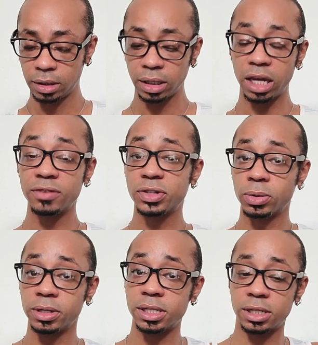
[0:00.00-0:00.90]
King of
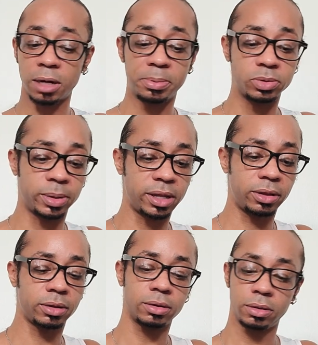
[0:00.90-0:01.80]
Swords is coupled
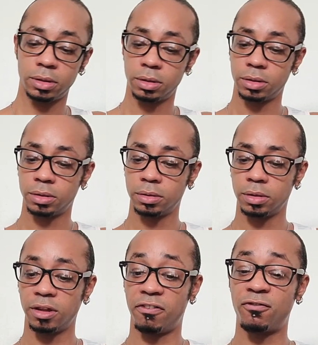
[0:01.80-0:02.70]
with
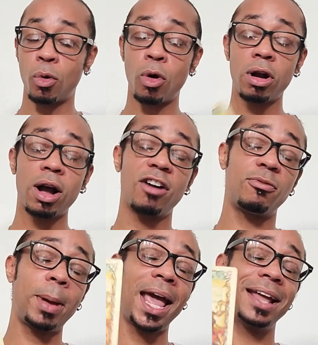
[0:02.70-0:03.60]
the Four
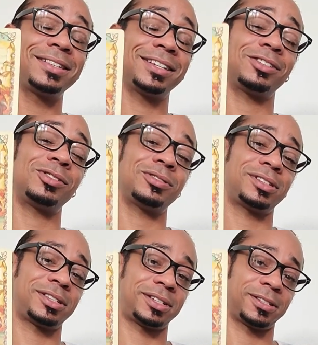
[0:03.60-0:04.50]
of
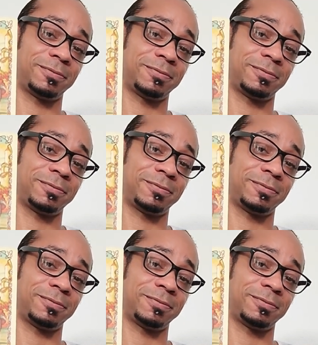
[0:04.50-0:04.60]
Pentacles.